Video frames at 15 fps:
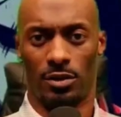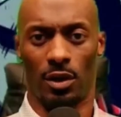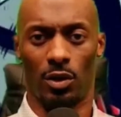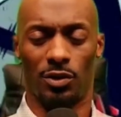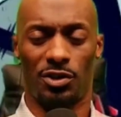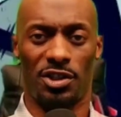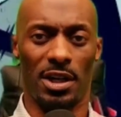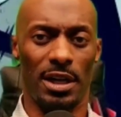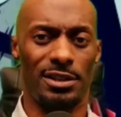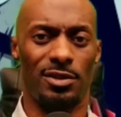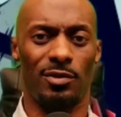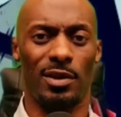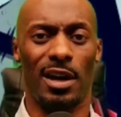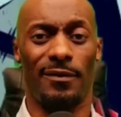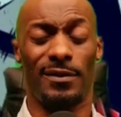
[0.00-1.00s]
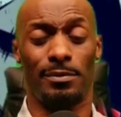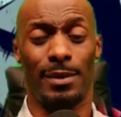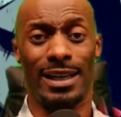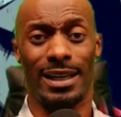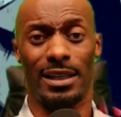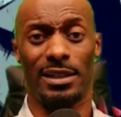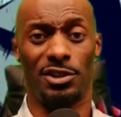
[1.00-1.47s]
So Sharaf is
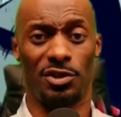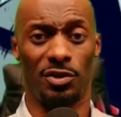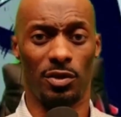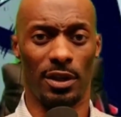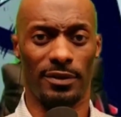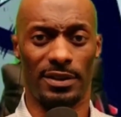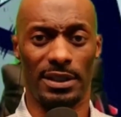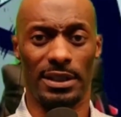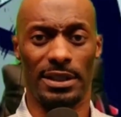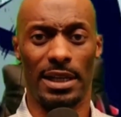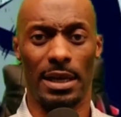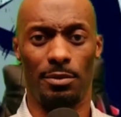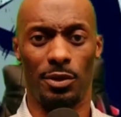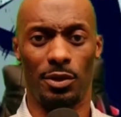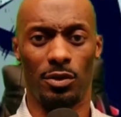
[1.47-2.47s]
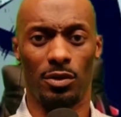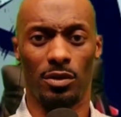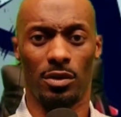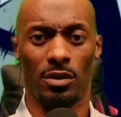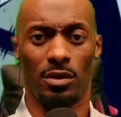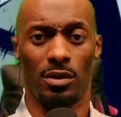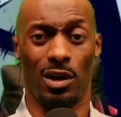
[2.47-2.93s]
making his UFC debut
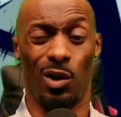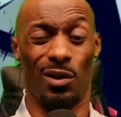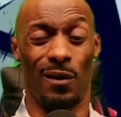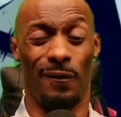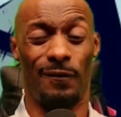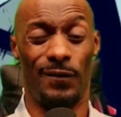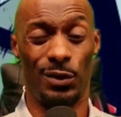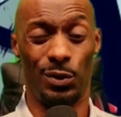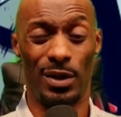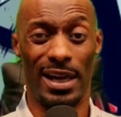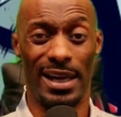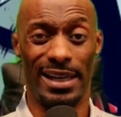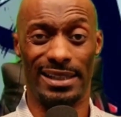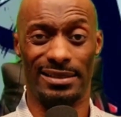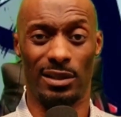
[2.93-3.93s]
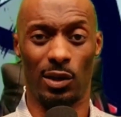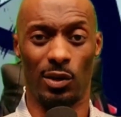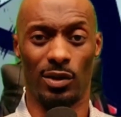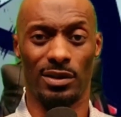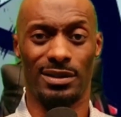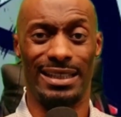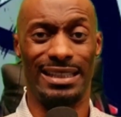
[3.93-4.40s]
on a few days'
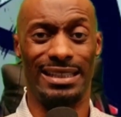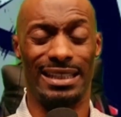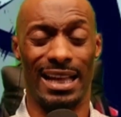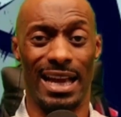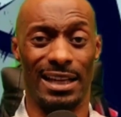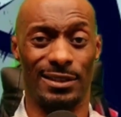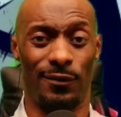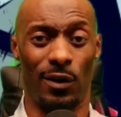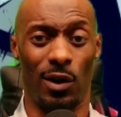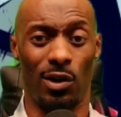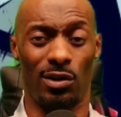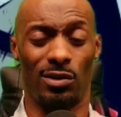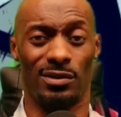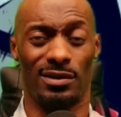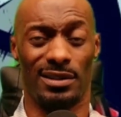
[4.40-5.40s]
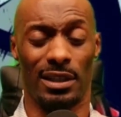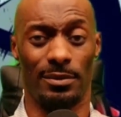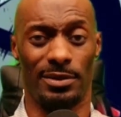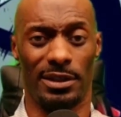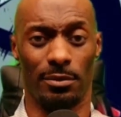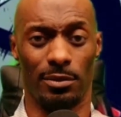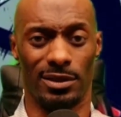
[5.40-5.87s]
notice. He last fought on
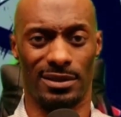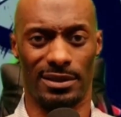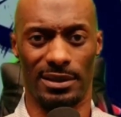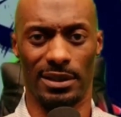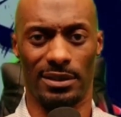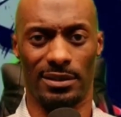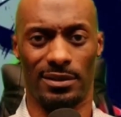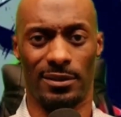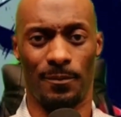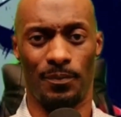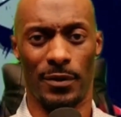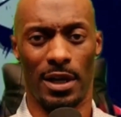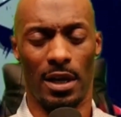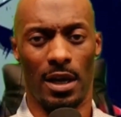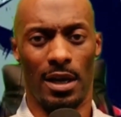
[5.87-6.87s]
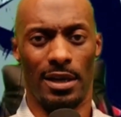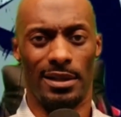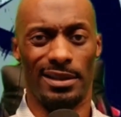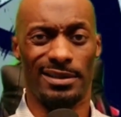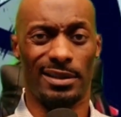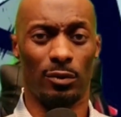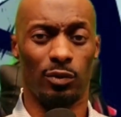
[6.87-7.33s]
September 6th.
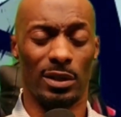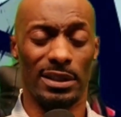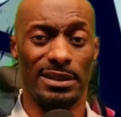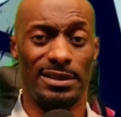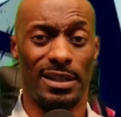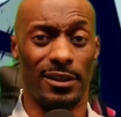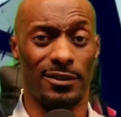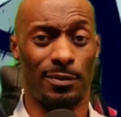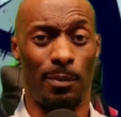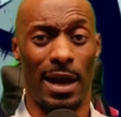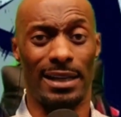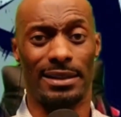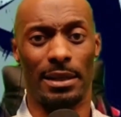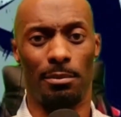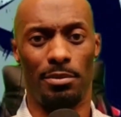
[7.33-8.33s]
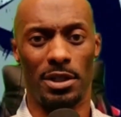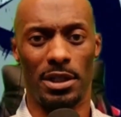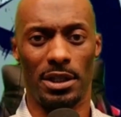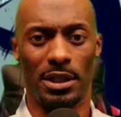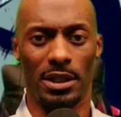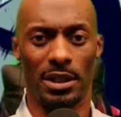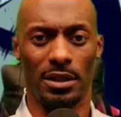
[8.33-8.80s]
This is a really tough spot to
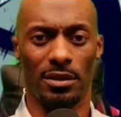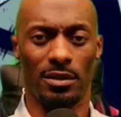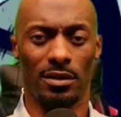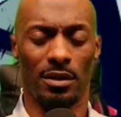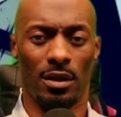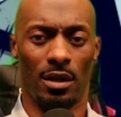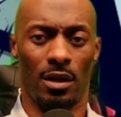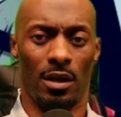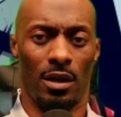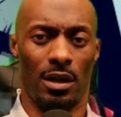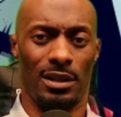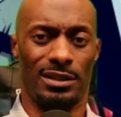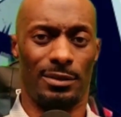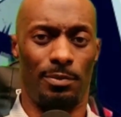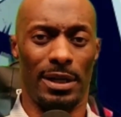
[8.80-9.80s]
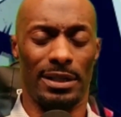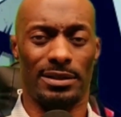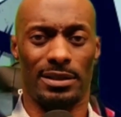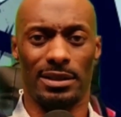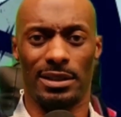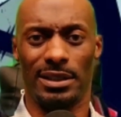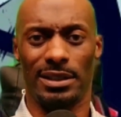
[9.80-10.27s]
be in,
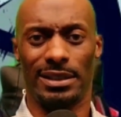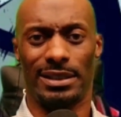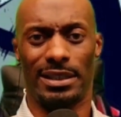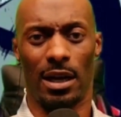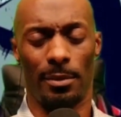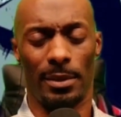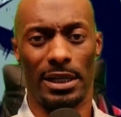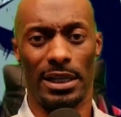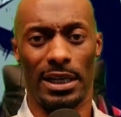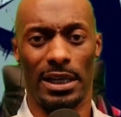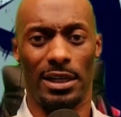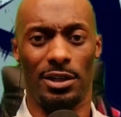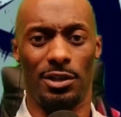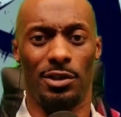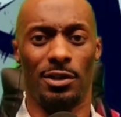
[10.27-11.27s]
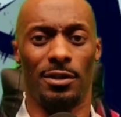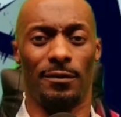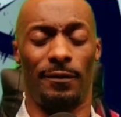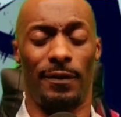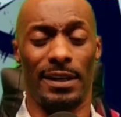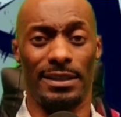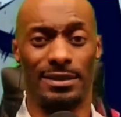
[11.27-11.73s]
especially coming in and you're
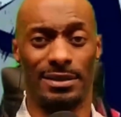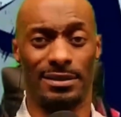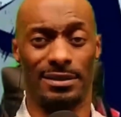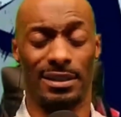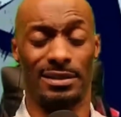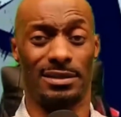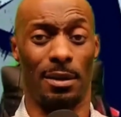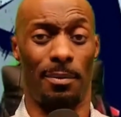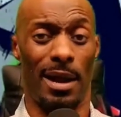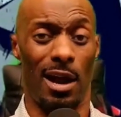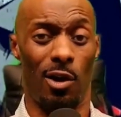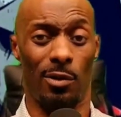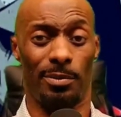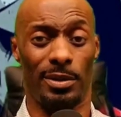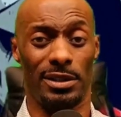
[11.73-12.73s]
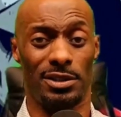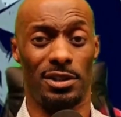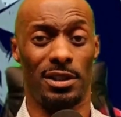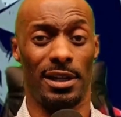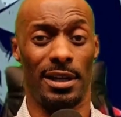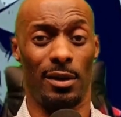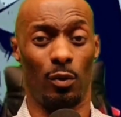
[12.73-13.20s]
facing such a power
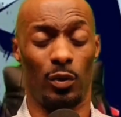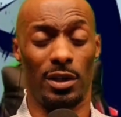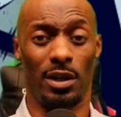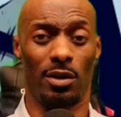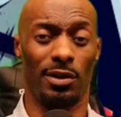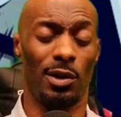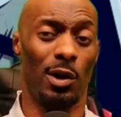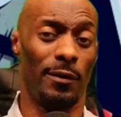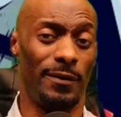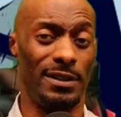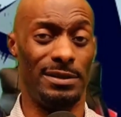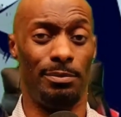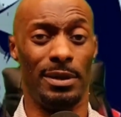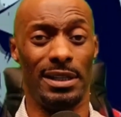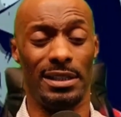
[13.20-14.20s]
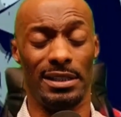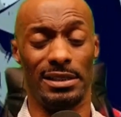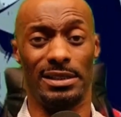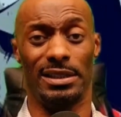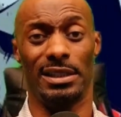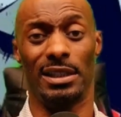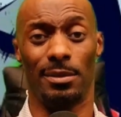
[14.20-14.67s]
puncher, and we don't know if he's been in
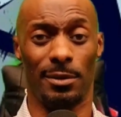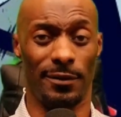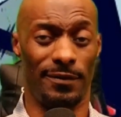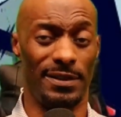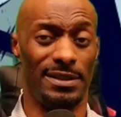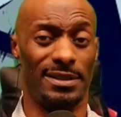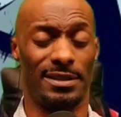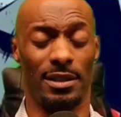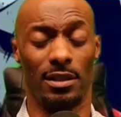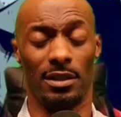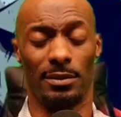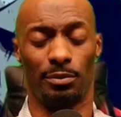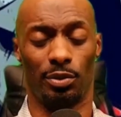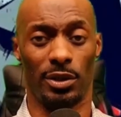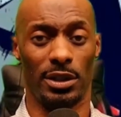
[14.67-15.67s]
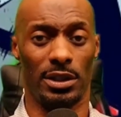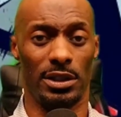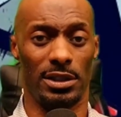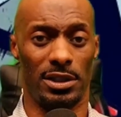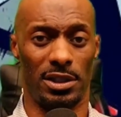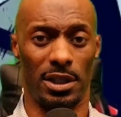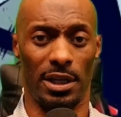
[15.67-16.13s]
the gym, if he's still in pretty
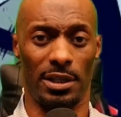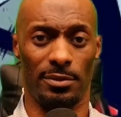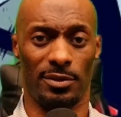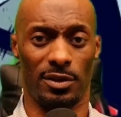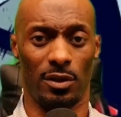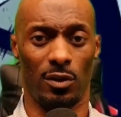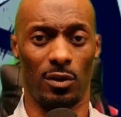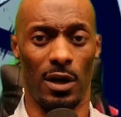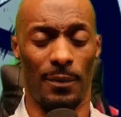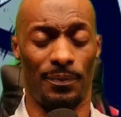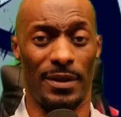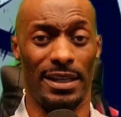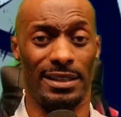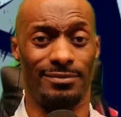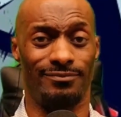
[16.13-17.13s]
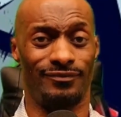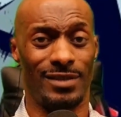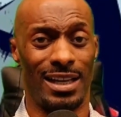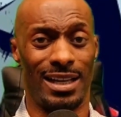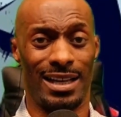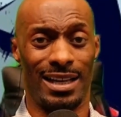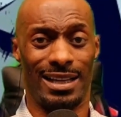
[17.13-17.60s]
good shape. So I think
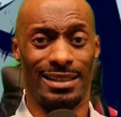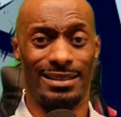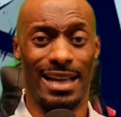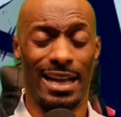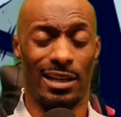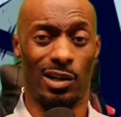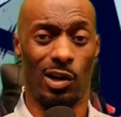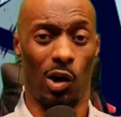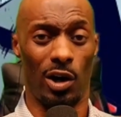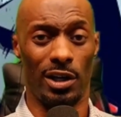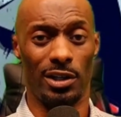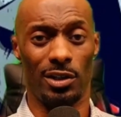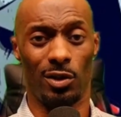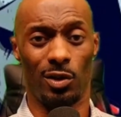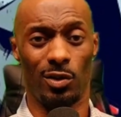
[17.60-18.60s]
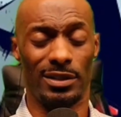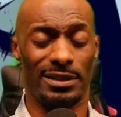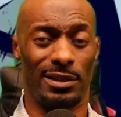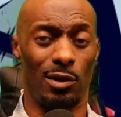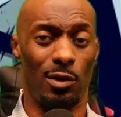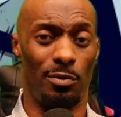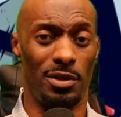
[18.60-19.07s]
that cardio
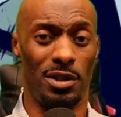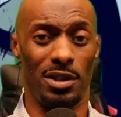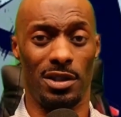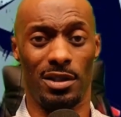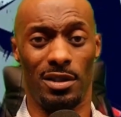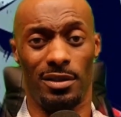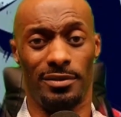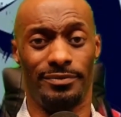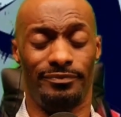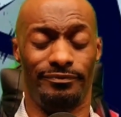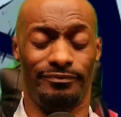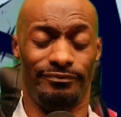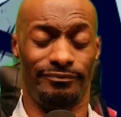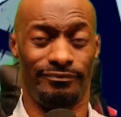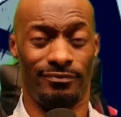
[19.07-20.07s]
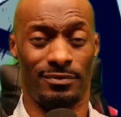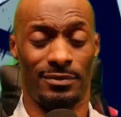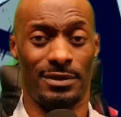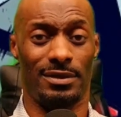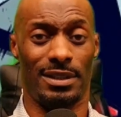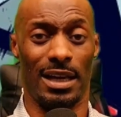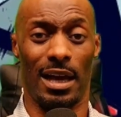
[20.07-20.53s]
is going to be
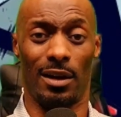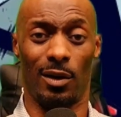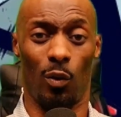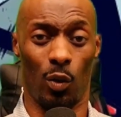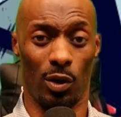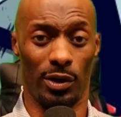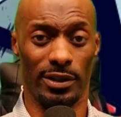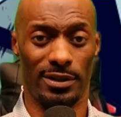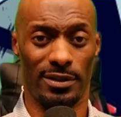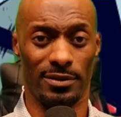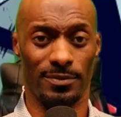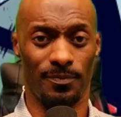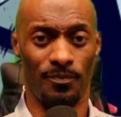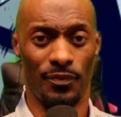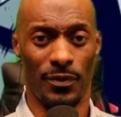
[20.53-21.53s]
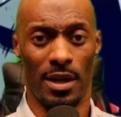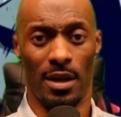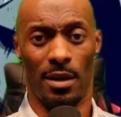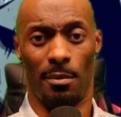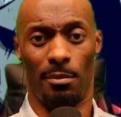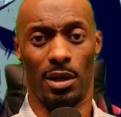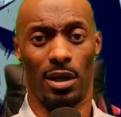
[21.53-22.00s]
kind of worrisome.
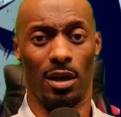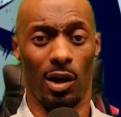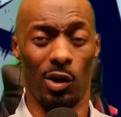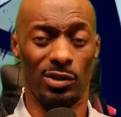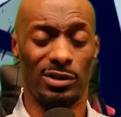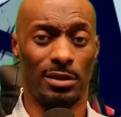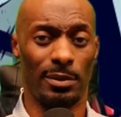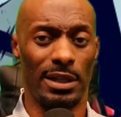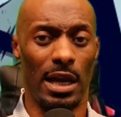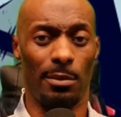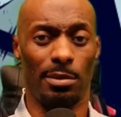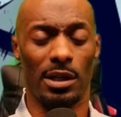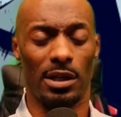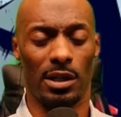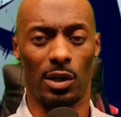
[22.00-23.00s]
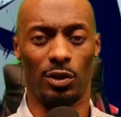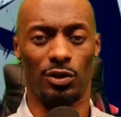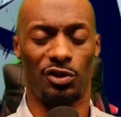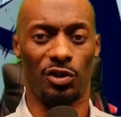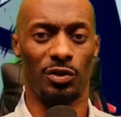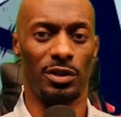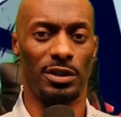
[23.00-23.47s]
But ultimately, I'm going to go
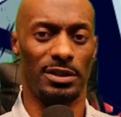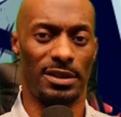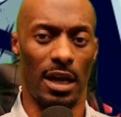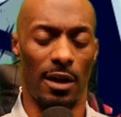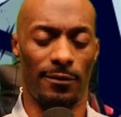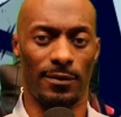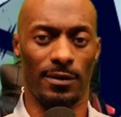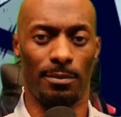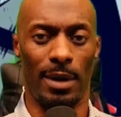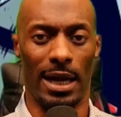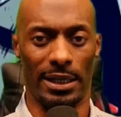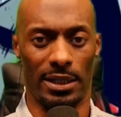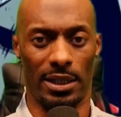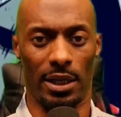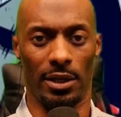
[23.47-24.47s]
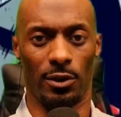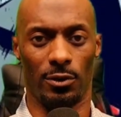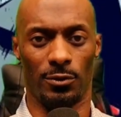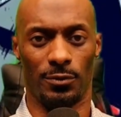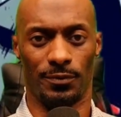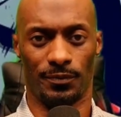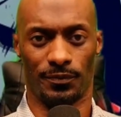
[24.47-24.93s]
Junior Tafa by KO.